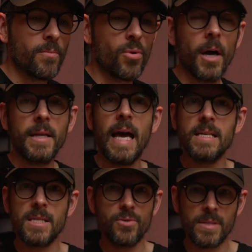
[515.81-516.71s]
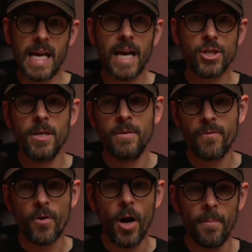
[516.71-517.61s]
to broadcast a transaction
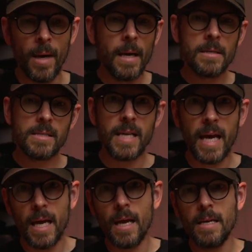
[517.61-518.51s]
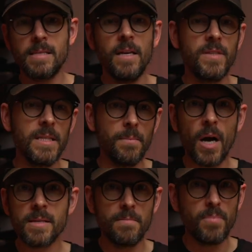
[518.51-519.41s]
from, say, a safety
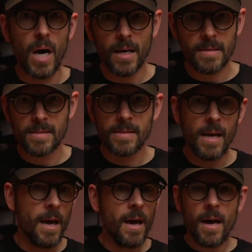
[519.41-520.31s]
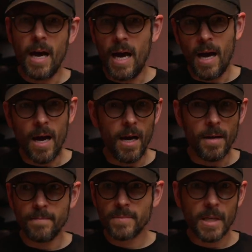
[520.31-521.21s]
deposit box
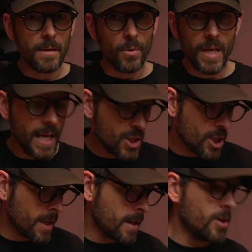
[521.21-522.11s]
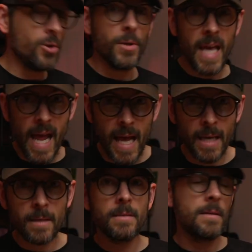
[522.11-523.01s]
uh, location, you
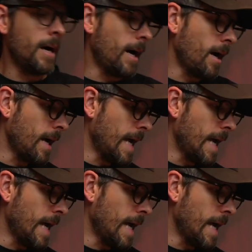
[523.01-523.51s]
can. Uh,